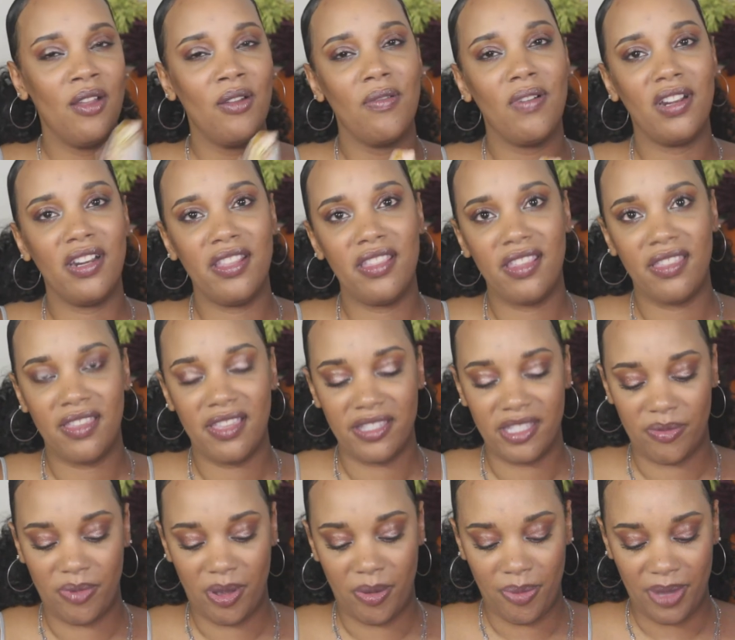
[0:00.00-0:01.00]
One of the
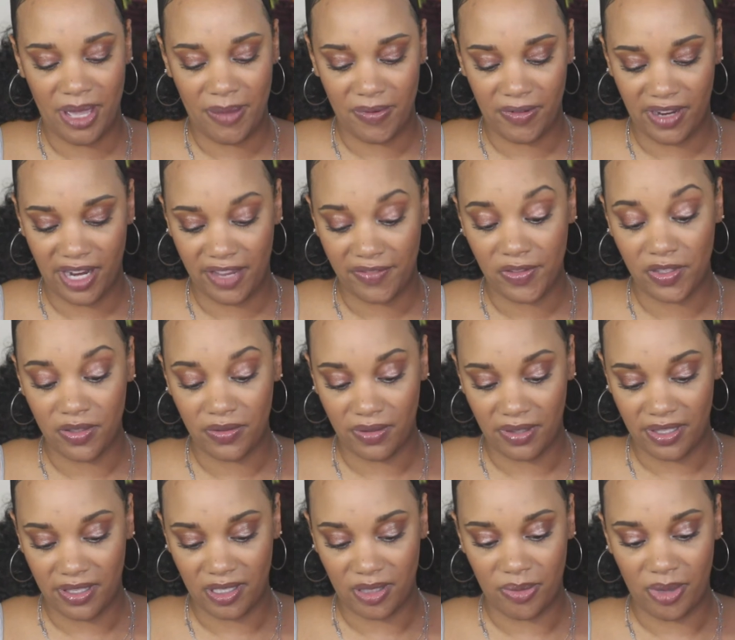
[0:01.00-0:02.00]
things about Pat McGrath, two
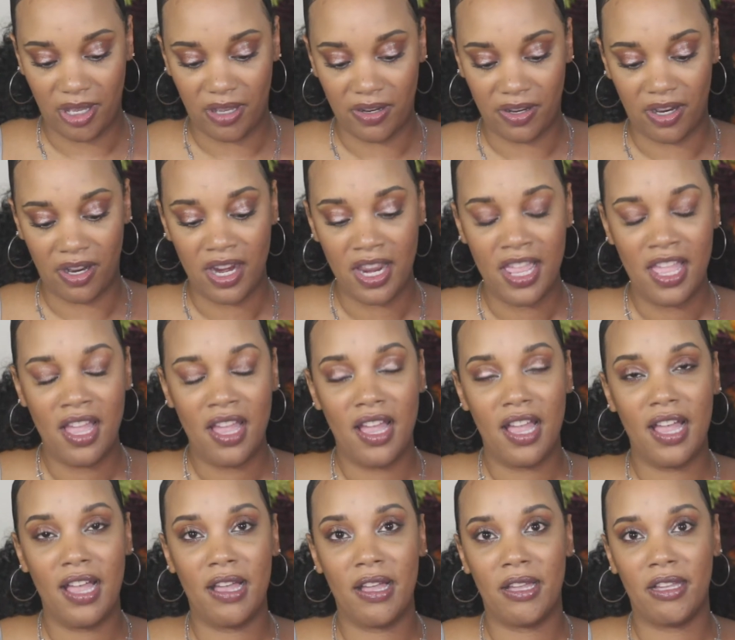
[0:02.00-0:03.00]
things about her,
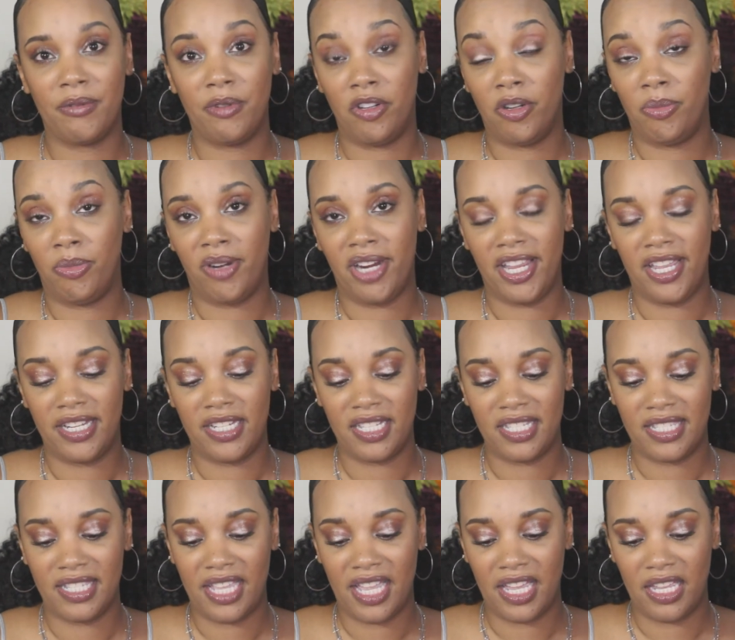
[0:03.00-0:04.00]
uh, her brand,
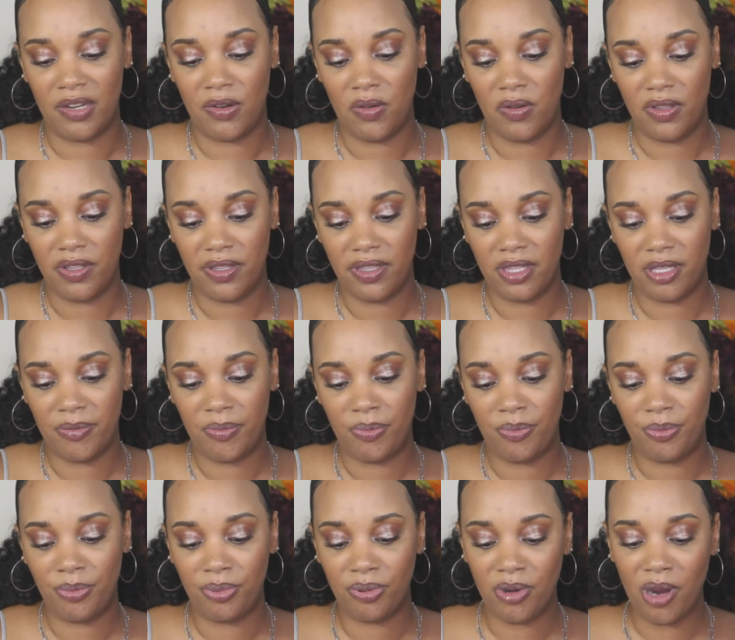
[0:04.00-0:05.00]
is that the
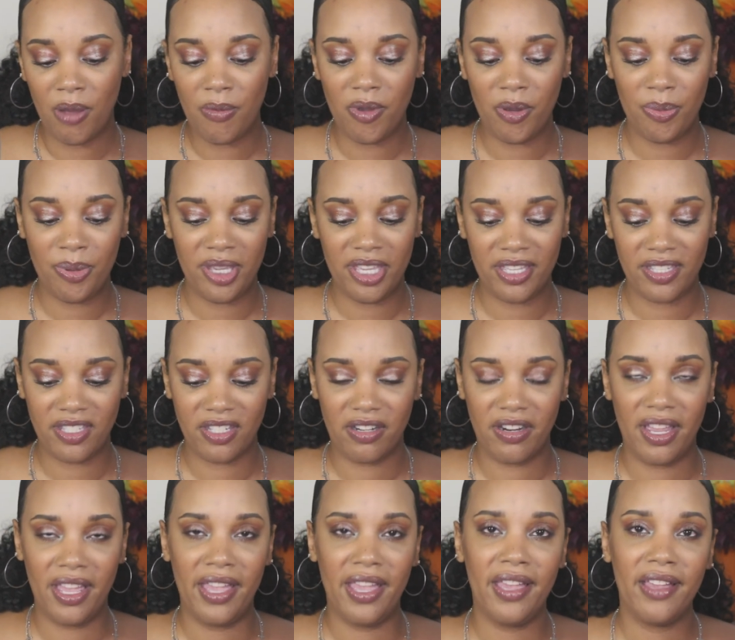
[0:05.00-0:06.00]
promo pics are
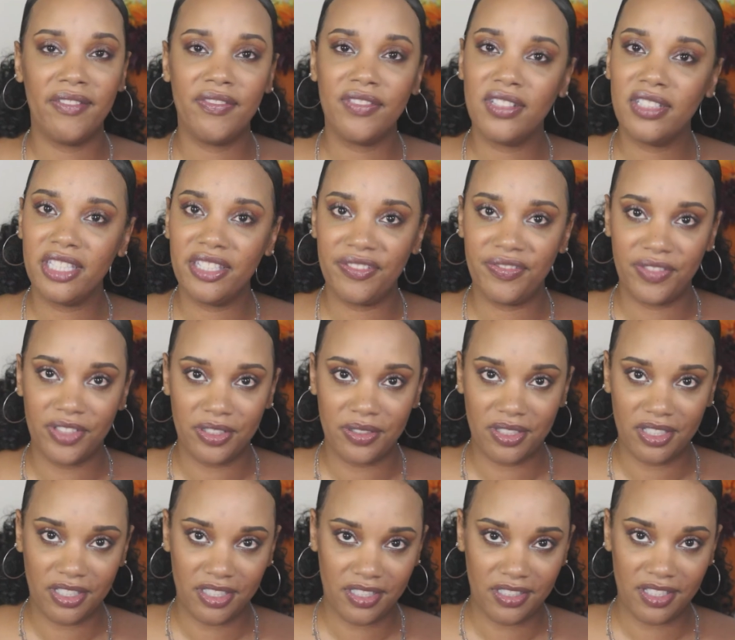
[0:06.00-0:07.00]
heavily
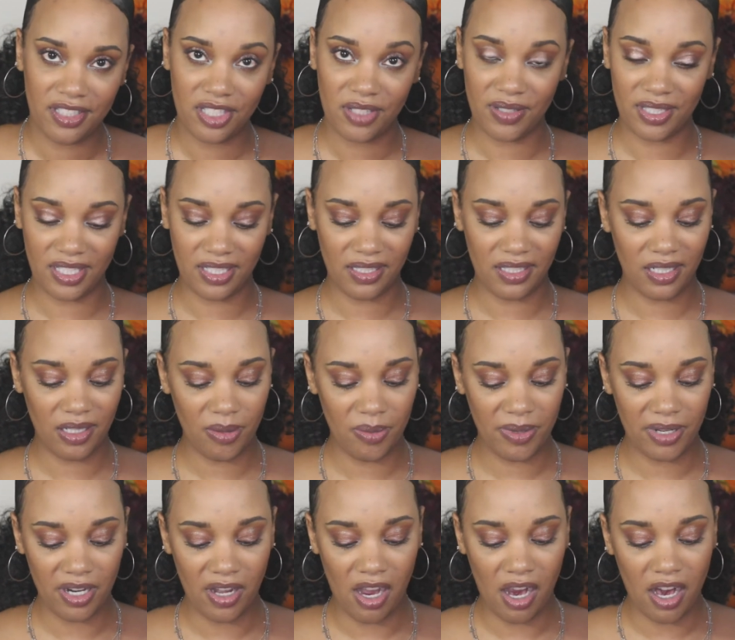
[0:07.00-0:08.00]
filtered, so it's a little
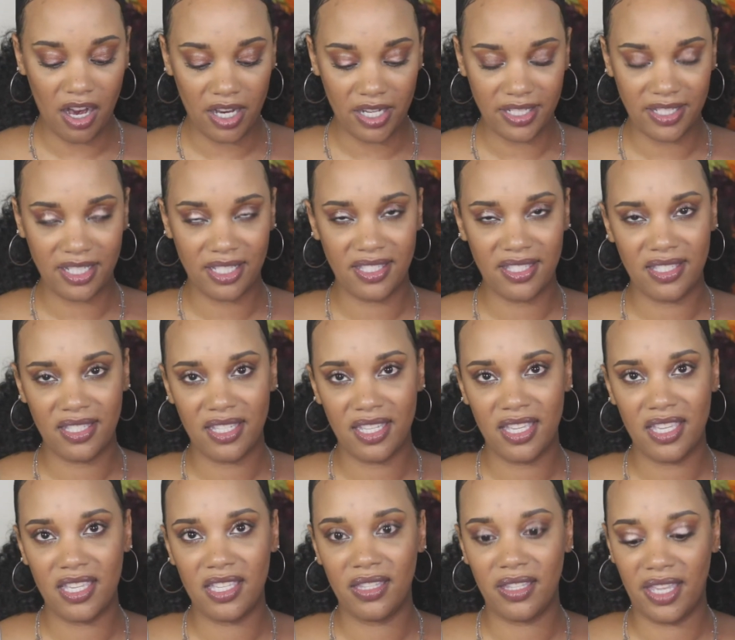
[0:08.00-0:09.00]
bit hard to
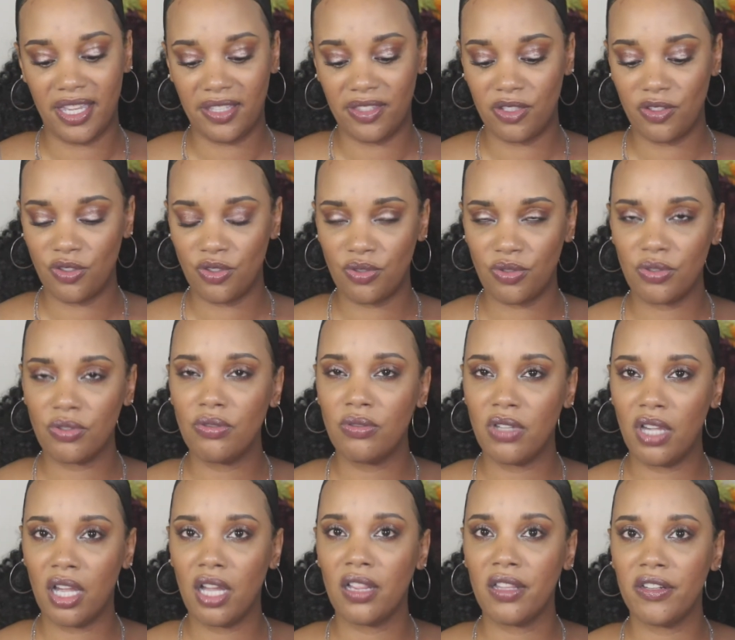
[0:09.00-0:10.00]
see like the true
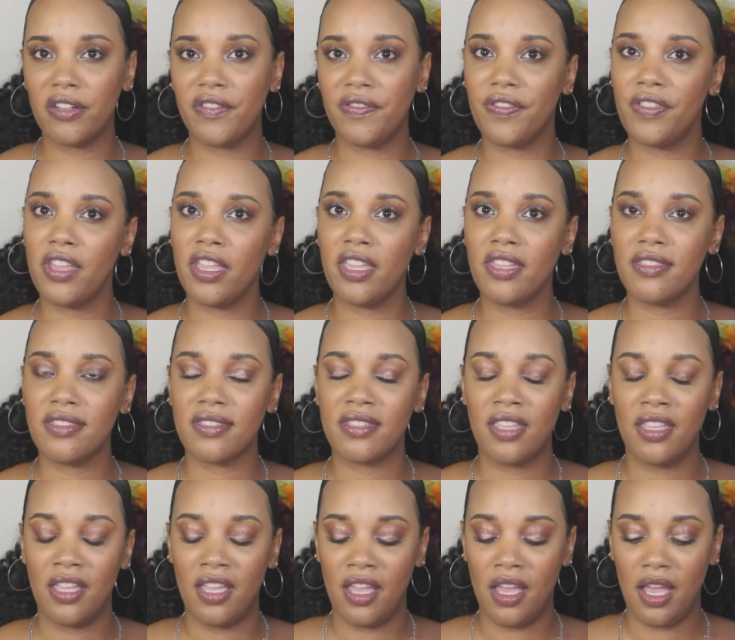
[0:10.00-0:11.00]
color of things.
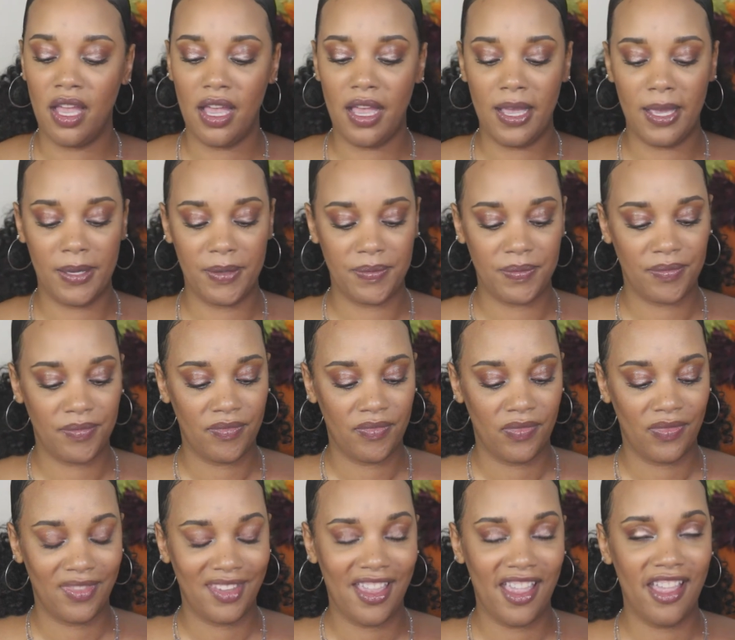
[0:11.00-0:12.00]
Um,
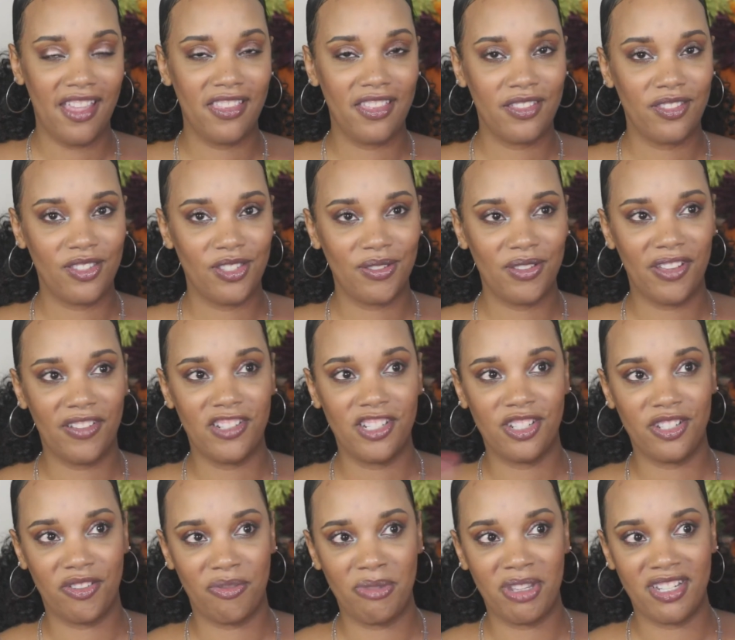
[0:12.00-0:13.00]
and then two, I
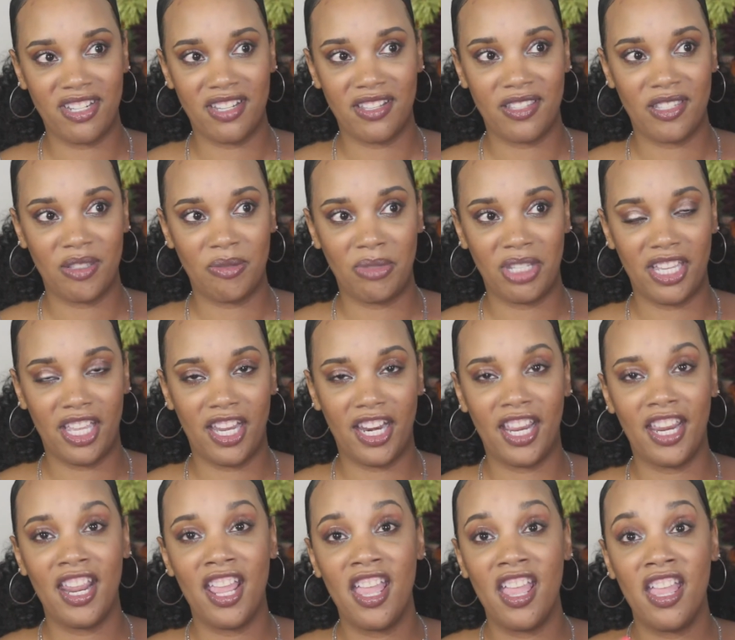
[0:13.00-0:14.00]
should have mentioned this in the
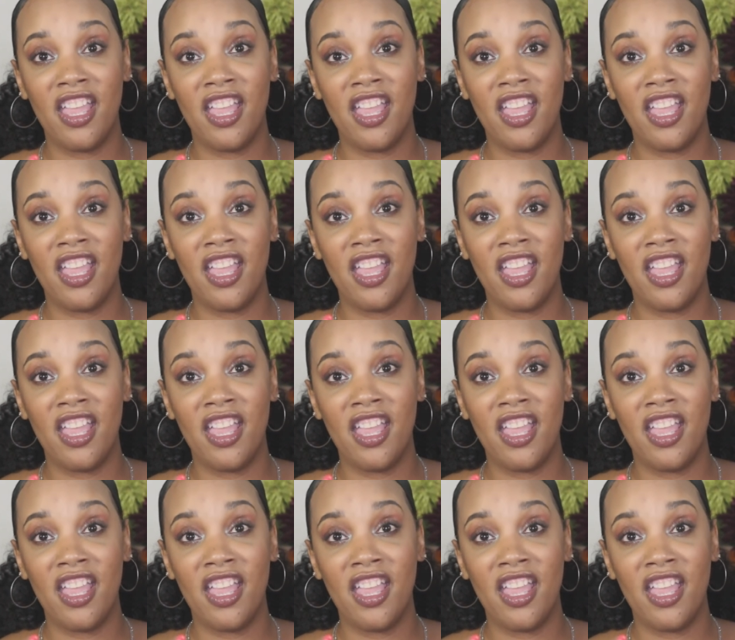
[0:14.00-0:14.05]
beginning,